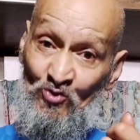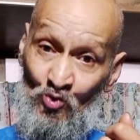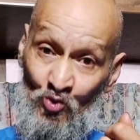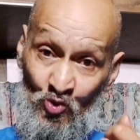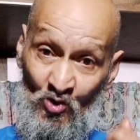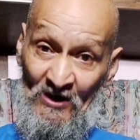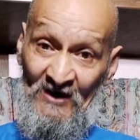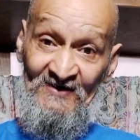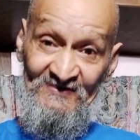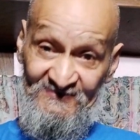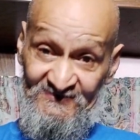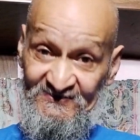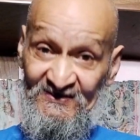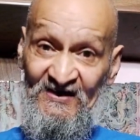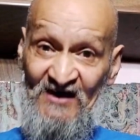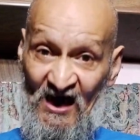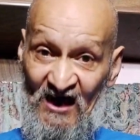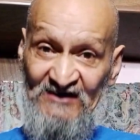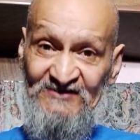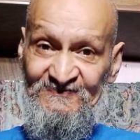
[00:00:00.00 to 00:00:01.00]
what the
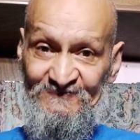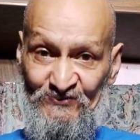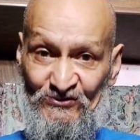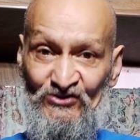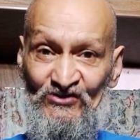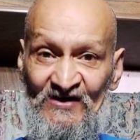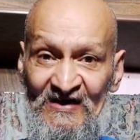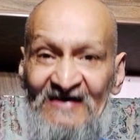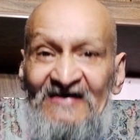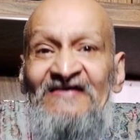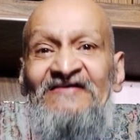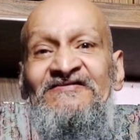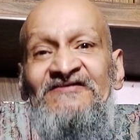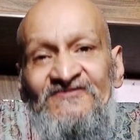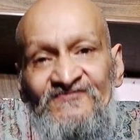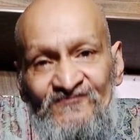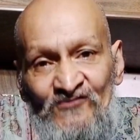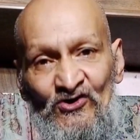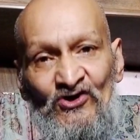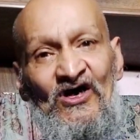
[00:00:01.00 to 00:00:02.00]
gospel
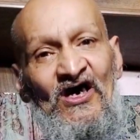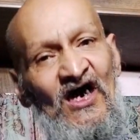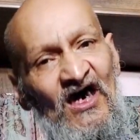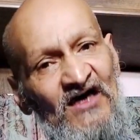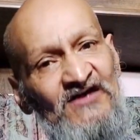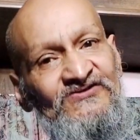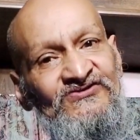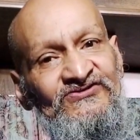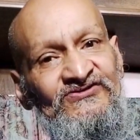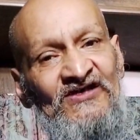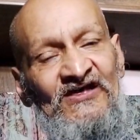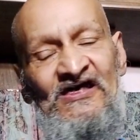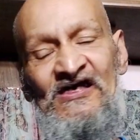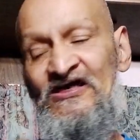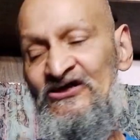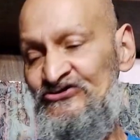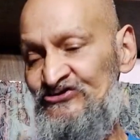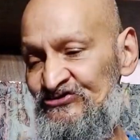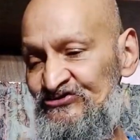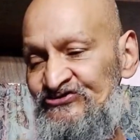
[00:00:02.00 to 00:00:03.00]
is for us
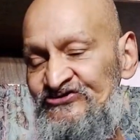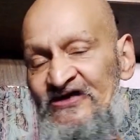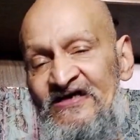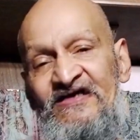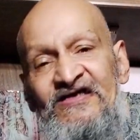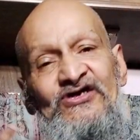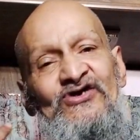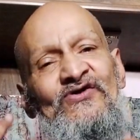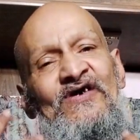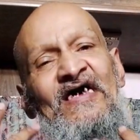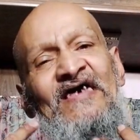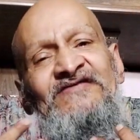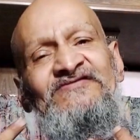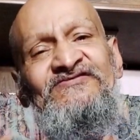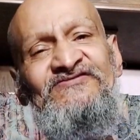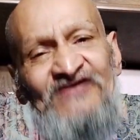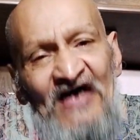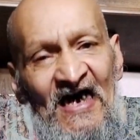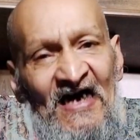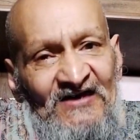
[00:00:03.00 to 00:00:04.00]
to sit here
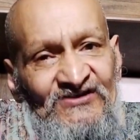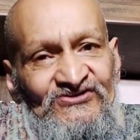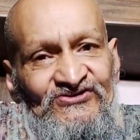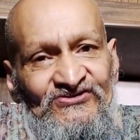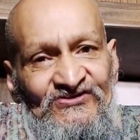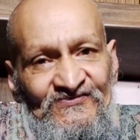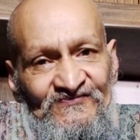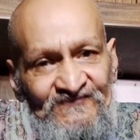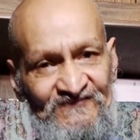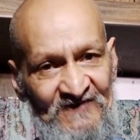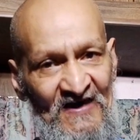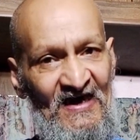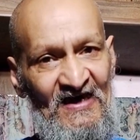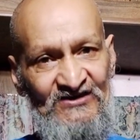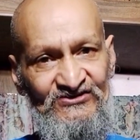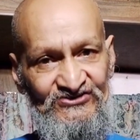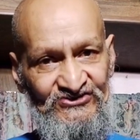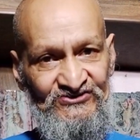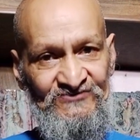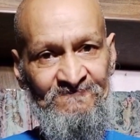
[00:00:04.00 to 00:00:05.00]
and die to the
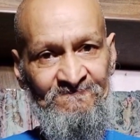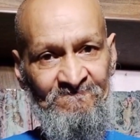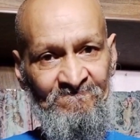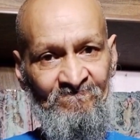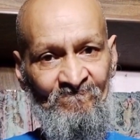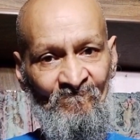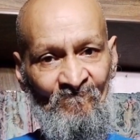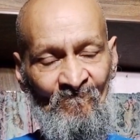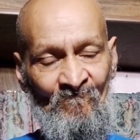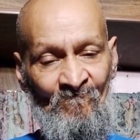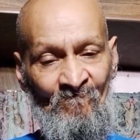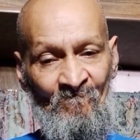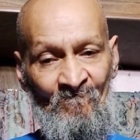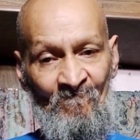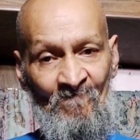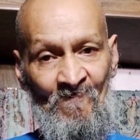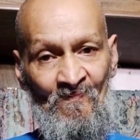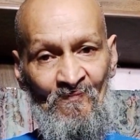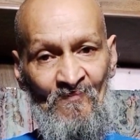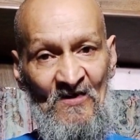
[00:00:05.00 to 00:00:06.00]
flesh,
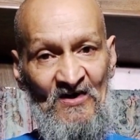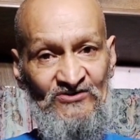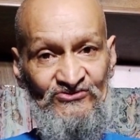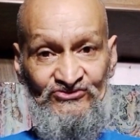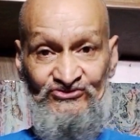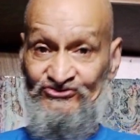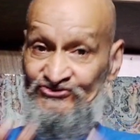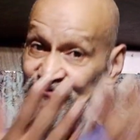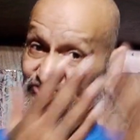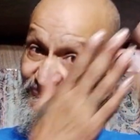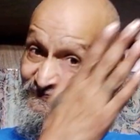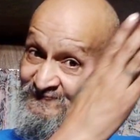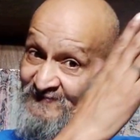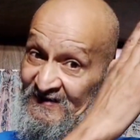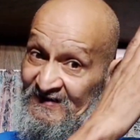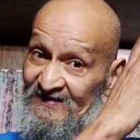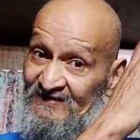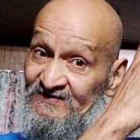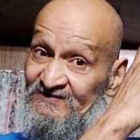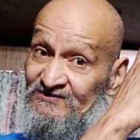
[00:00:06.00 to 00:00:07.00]
to
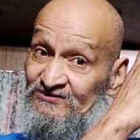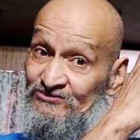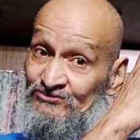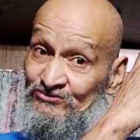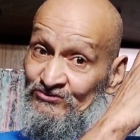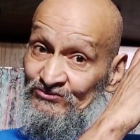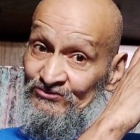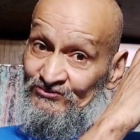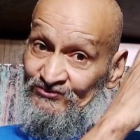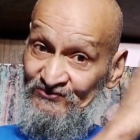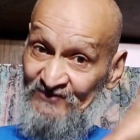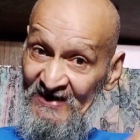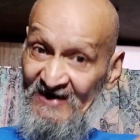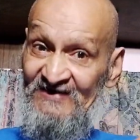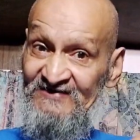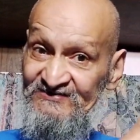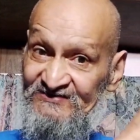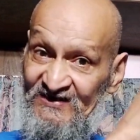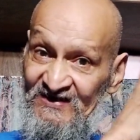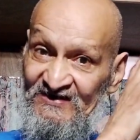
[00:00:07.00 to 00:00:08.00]
be
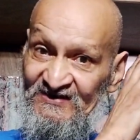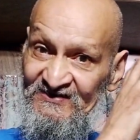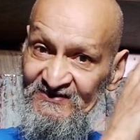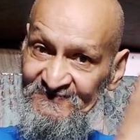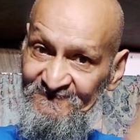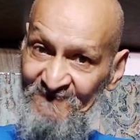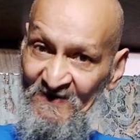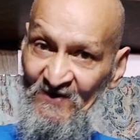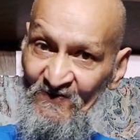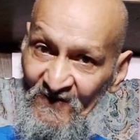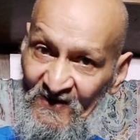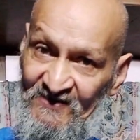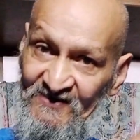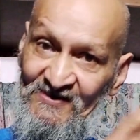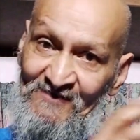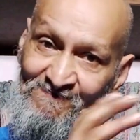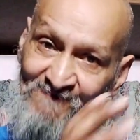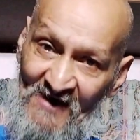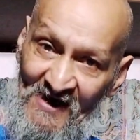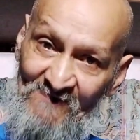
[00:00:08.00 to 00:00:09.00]
raised in the spirit.
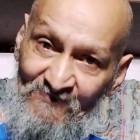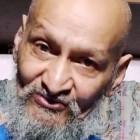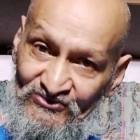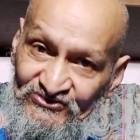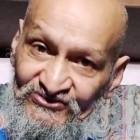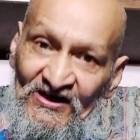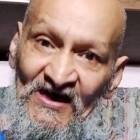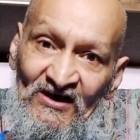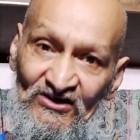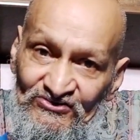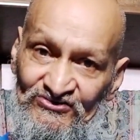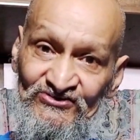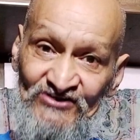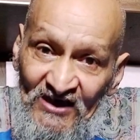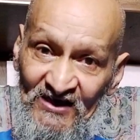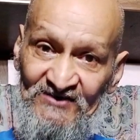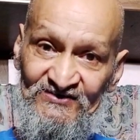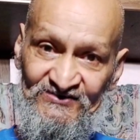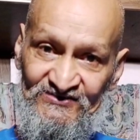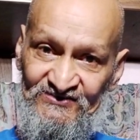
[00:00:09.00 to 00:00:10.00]
The Bible tells
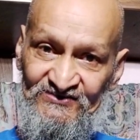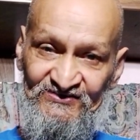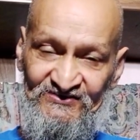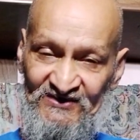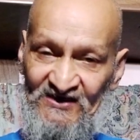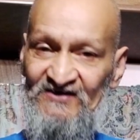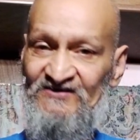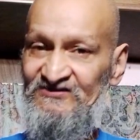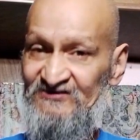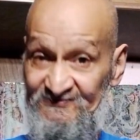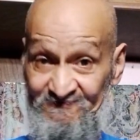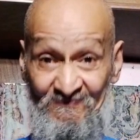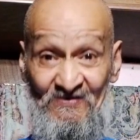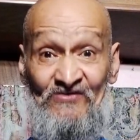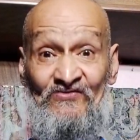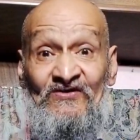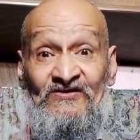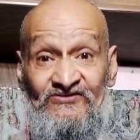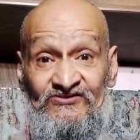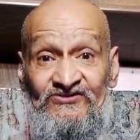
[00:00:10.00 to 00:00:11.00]
us,
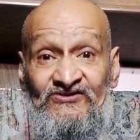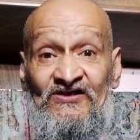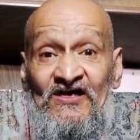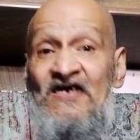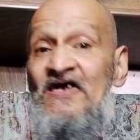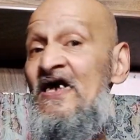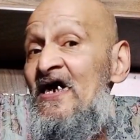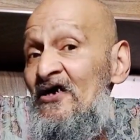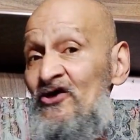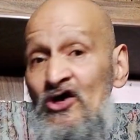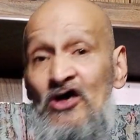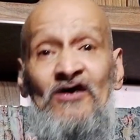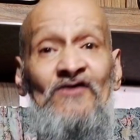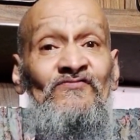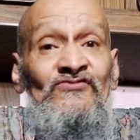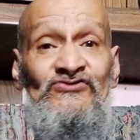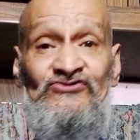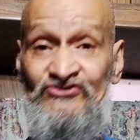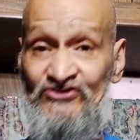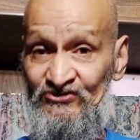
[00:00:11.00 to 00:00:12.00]
spirits, and all
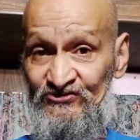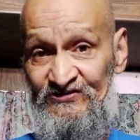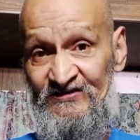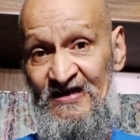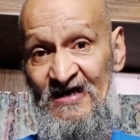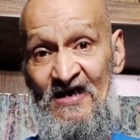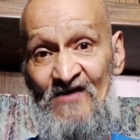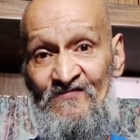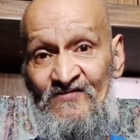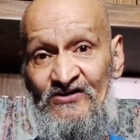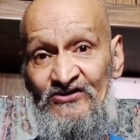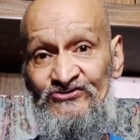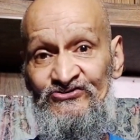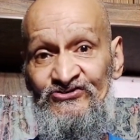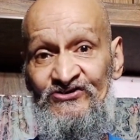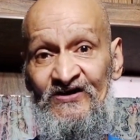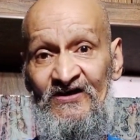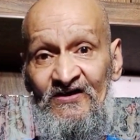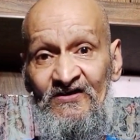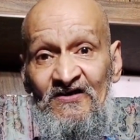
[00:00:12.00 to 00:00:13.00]
of you children that have an ear
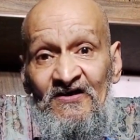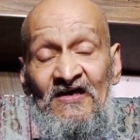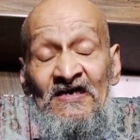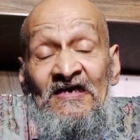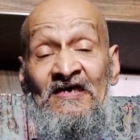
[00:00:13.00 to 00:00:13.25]
to hear,